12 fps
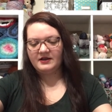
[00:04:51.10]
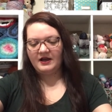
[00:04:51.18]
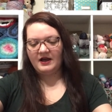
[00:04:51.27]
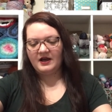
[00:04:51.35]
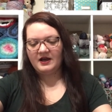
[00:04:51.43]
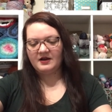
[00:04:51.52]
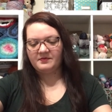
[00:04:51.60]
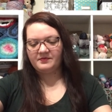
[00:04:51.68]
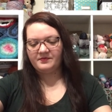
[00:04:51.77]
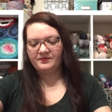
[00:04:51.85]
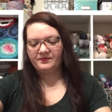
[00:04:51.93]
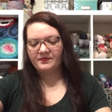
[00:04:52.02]
um,
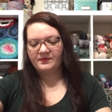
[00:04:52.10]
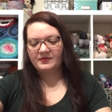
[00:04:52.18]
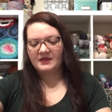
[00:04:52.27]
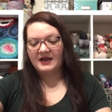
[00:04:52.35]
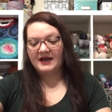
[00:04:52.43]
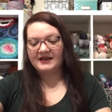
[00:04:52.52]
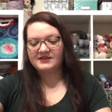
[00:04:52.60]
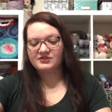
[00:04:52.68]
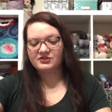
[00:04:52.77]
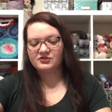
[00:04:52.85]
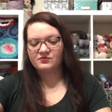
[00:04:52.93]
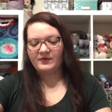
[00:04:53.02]

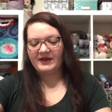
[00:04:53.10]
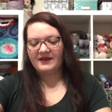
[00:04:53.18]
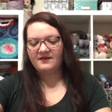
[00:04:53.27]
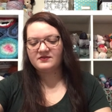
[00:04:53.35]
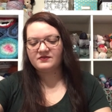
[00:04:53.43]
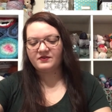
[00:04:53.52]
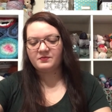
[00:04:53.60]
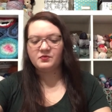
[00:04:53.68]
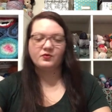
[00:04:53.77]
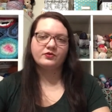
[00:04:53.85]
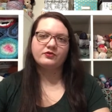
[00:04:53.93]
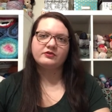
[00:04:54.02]
Esther's Waves from
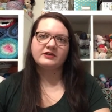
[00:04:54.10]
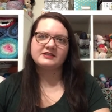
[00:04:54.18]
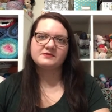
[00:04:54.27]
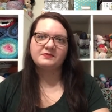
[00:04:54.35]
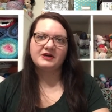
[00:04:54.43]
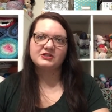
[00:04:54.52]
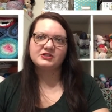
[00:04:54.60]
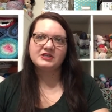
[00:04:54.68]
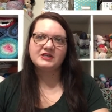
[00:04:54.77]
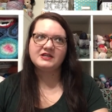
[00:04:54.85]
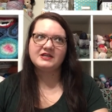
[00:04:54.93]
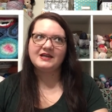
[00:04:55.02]
Northern
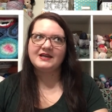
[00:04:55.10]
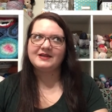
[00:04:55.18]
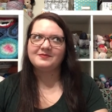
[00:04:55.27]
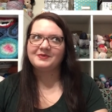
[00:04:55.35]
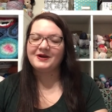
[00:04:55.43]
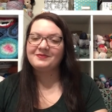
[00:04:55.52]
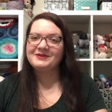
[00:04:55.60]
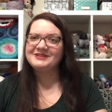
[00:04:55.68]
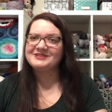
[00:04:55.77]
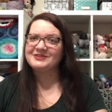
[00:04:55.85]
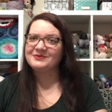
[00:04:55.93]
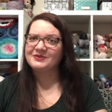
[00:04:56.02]
Expression in probably
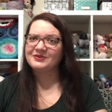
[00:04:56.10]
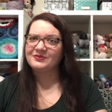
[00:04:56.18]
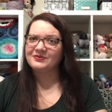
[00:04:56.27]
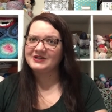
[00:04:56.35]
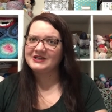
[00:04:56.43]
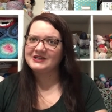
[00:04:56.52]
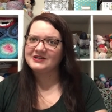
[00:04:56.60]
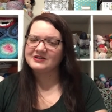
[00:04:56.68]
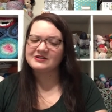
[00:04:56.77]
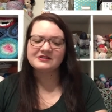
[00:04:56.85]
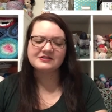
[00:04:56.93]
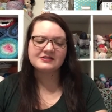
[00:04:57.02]
two or three
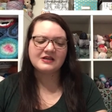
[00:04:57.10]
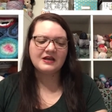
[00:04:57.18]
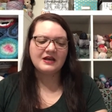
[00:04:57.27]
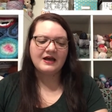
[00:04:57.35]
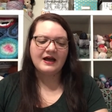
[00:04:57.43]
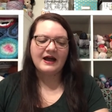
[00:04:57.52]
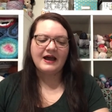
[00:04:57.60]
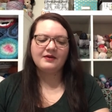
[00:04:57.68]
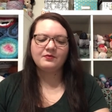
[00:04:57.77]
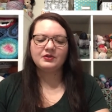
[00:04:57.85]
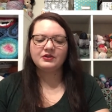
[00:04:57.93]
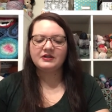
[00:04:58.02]
years. I
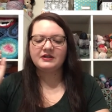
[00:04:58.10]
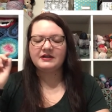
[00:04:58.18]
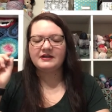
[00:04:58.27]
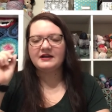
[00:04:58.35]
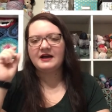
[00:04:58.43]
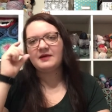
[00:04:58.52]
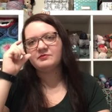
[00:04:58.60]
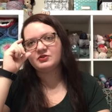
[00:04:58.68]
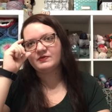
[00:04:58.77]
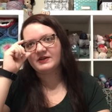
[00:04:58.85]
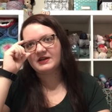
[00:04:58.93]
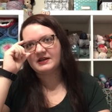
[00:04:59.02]
will, I'm
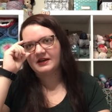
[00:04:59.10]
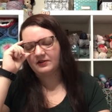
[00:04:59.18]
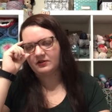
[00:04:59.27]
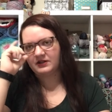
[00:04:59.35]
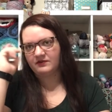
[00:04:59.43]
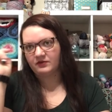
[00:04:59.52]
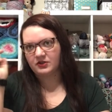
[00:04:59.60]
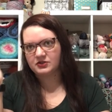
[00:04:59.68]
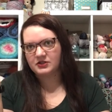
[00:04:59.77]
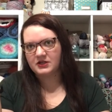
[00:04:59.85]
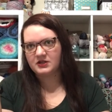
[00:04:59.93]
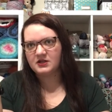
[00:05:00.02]
doing a color
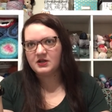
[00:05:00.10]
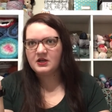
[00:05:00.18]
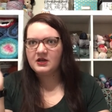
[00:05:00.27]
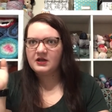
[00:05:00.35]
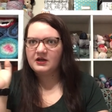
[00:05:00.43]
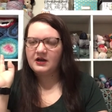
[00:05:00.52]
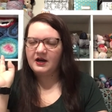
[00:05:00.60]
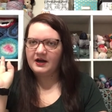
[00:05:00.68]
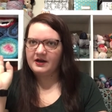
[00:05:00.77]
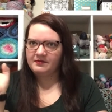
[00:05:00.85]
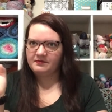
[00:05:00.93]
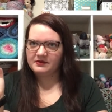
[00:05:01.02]
conversion.
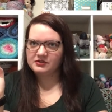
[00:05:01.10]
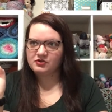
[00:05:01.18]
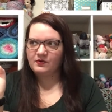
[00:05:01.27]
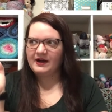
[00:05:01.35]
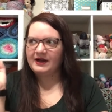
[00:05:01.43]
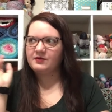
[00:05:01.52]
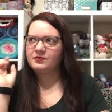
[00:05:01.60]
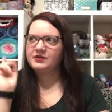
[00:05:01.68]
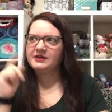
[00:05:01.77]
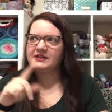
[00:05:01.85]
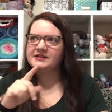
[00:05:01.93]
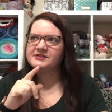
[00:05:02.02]
Um, so I will
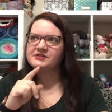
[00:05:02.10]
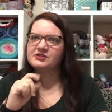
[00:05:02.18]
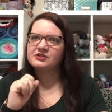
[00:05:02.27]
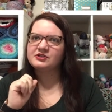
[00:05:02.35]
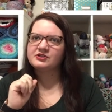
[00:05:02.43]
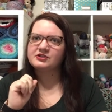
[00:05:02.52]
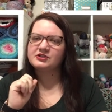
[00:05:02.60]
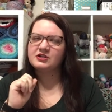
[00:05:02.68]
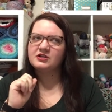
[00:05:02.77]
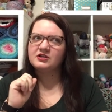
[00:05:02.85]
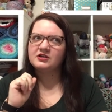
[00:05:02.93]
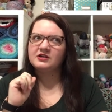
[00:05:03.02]
insert
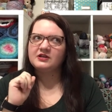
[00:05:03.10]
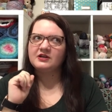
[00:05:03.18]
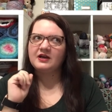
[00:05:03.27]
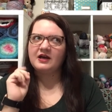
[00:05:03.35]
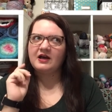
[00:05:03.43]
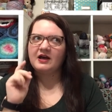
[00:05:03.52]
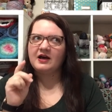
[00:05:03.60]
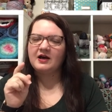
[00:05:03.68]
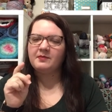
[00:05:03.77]
a